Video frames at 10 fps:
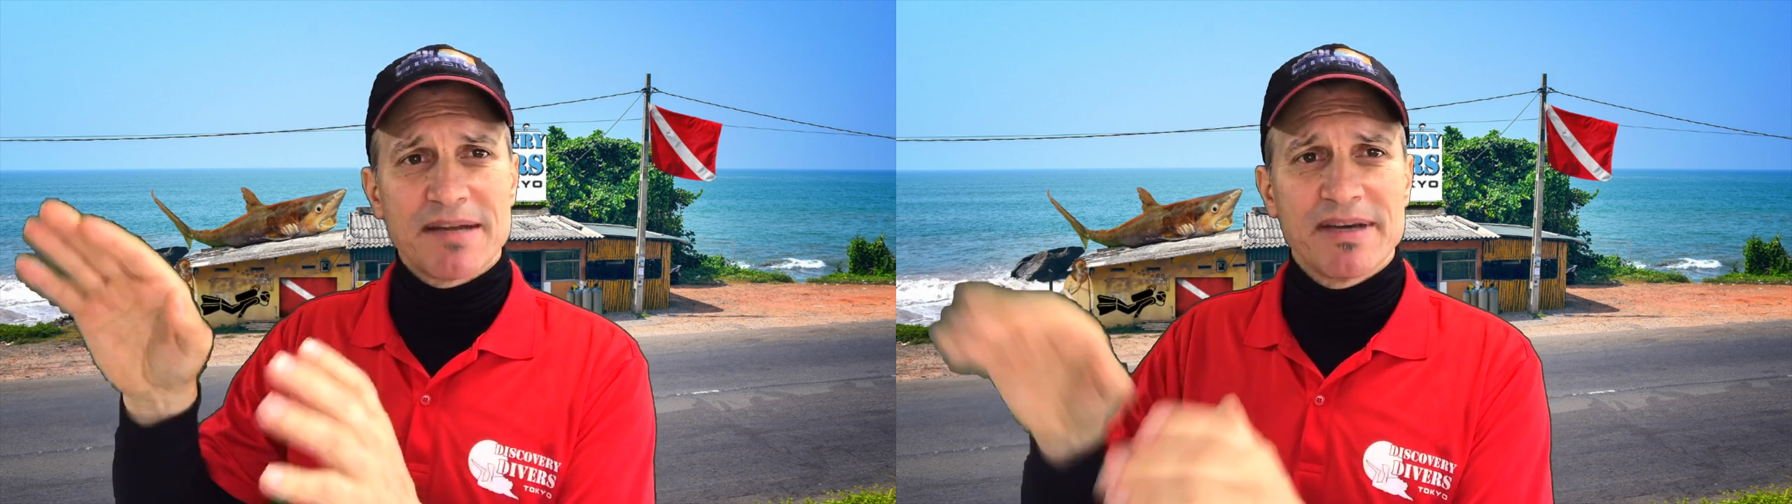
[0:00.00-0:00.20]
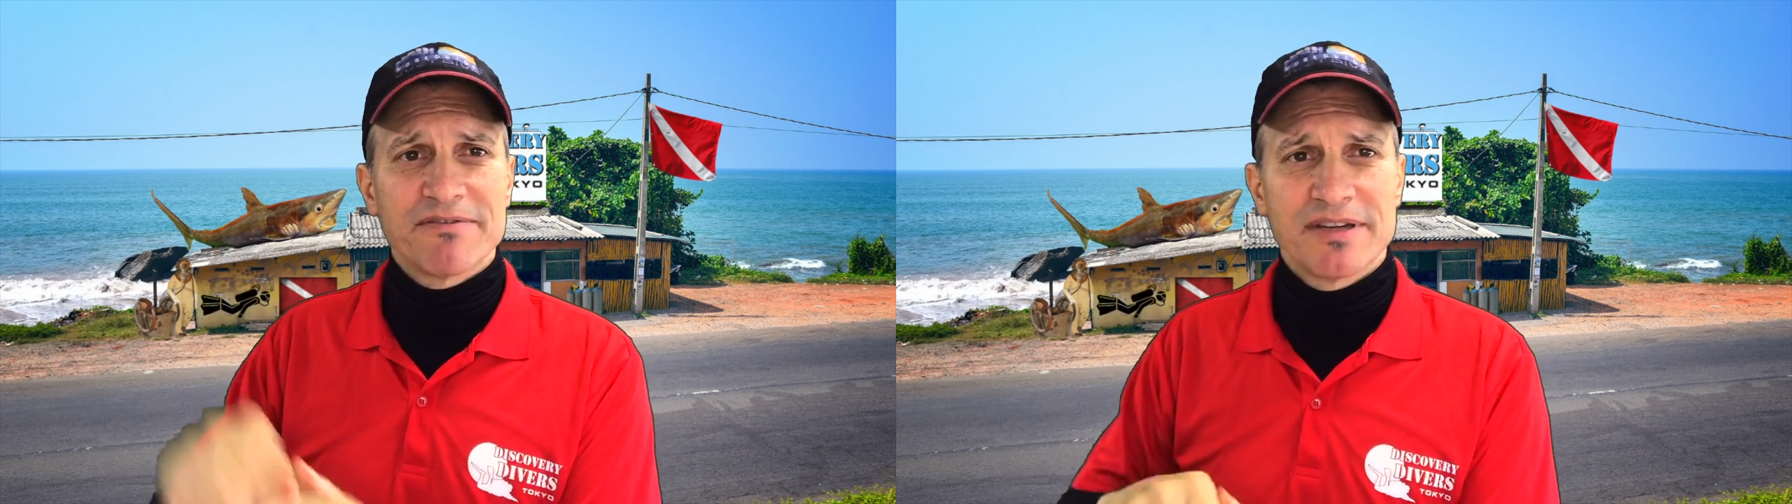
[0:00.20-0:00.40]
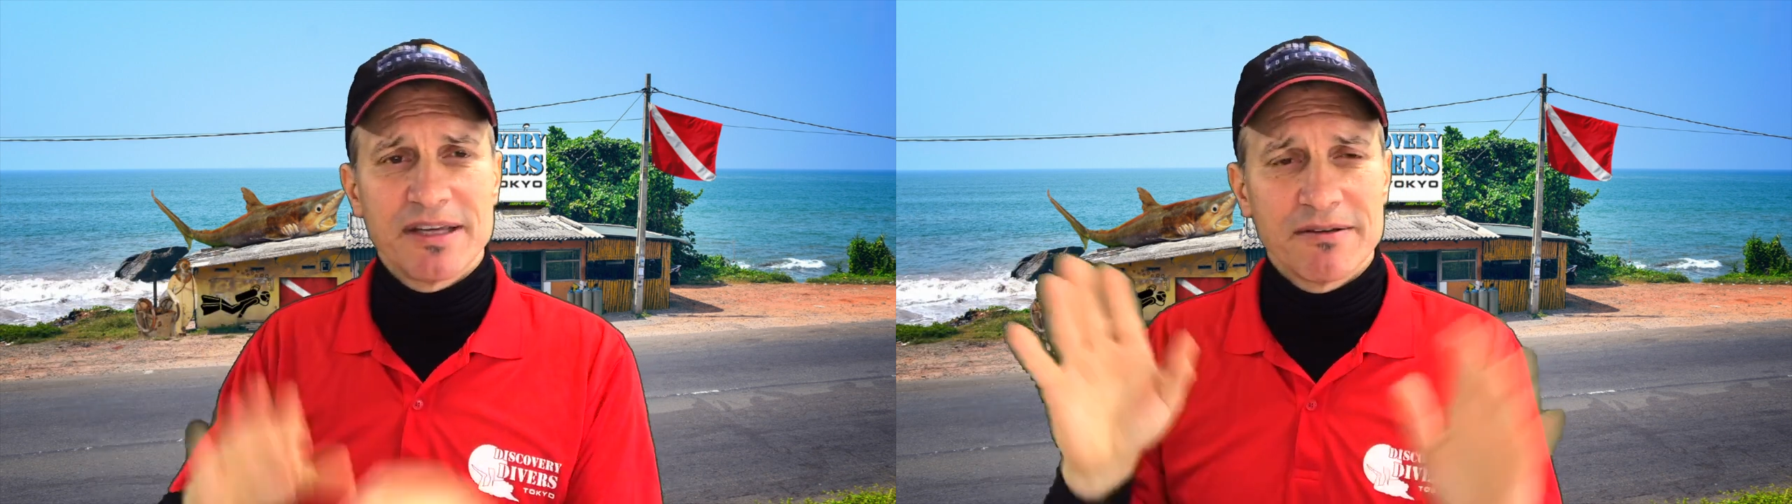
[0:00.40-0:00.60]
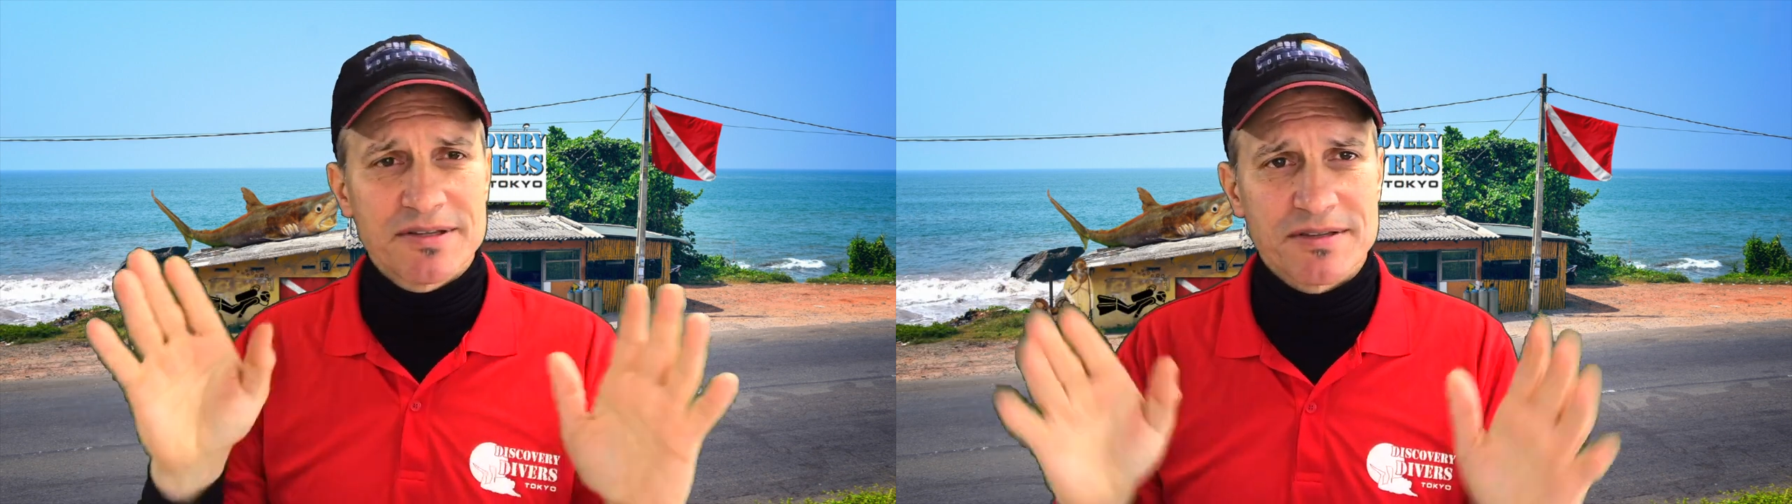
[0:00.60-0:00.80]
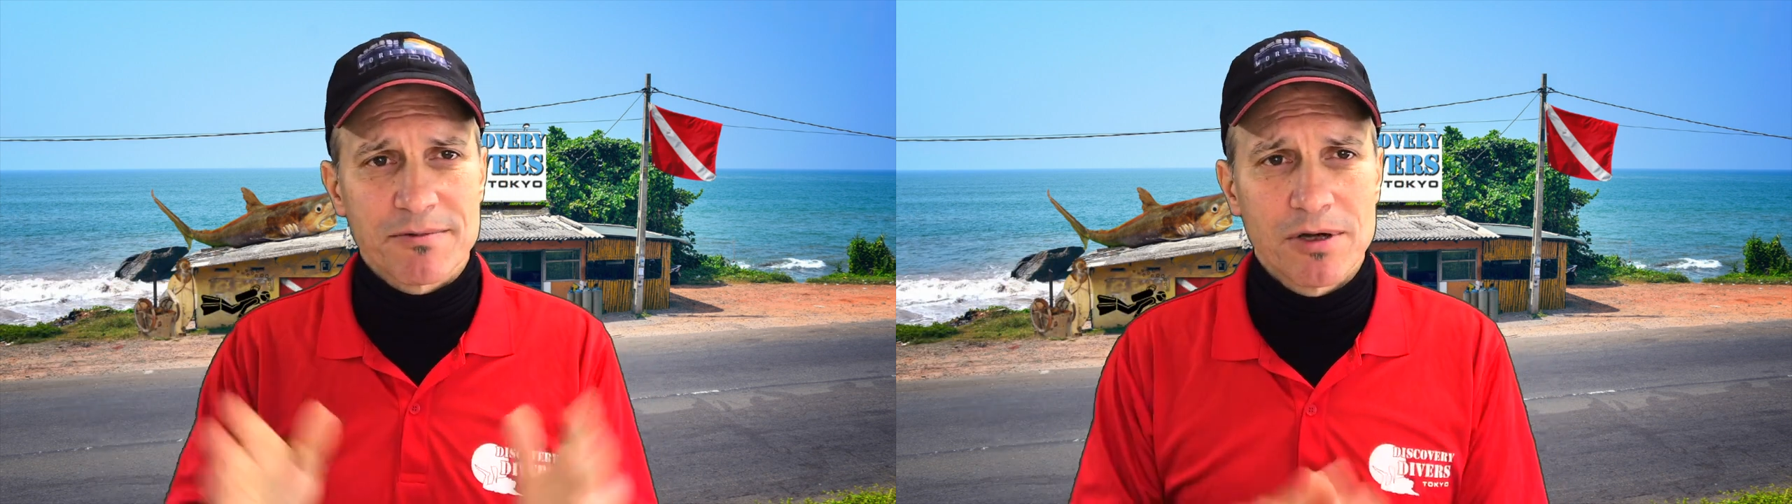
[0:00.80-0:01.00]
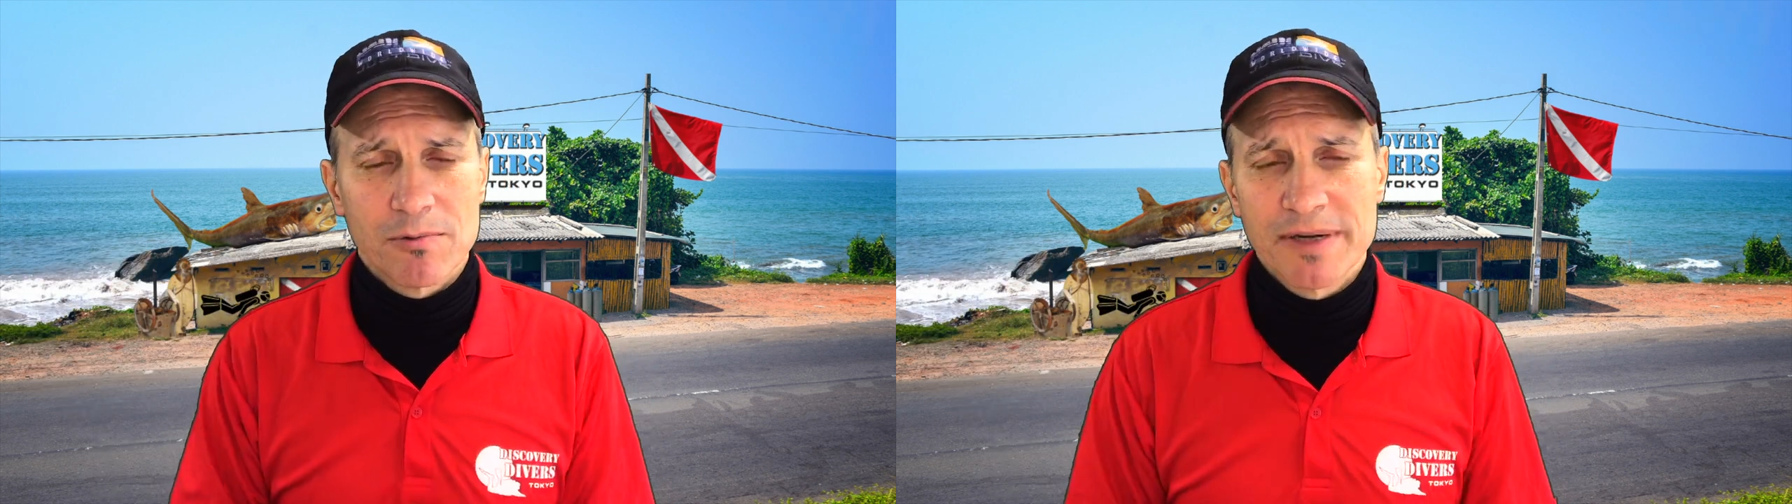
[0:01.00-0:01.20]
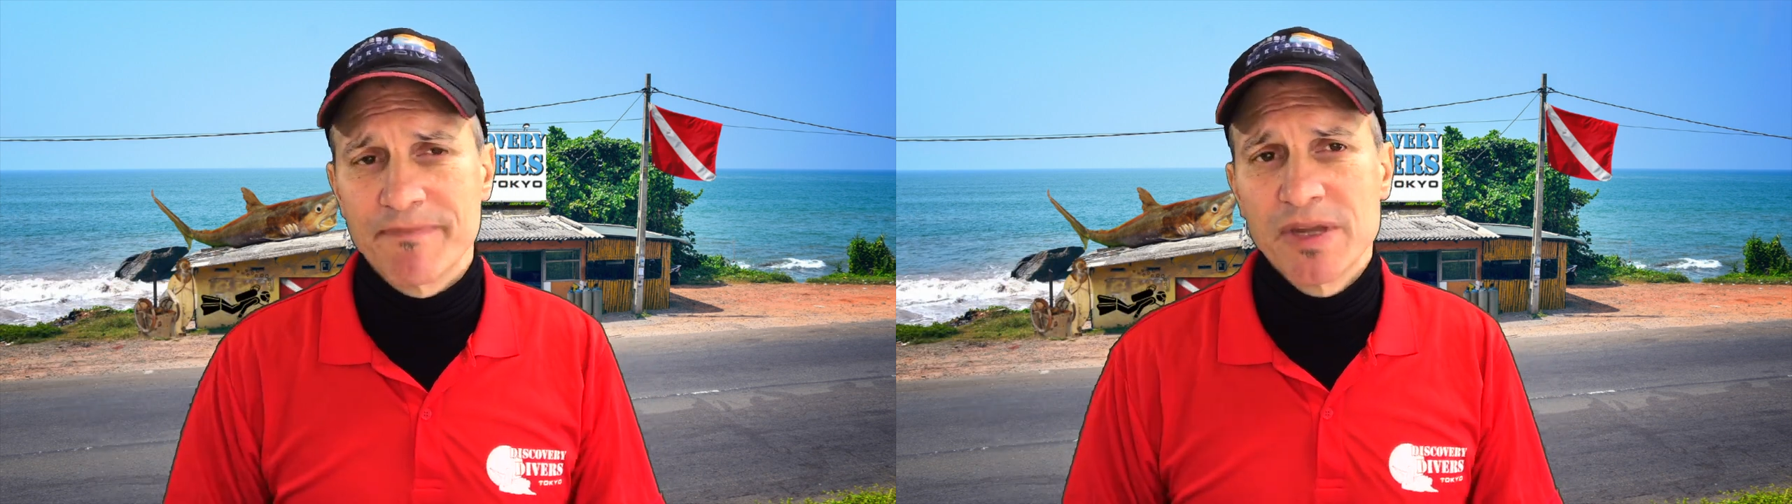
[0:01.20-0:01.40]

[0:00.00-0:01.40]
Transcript: mount video. This is the wrong one.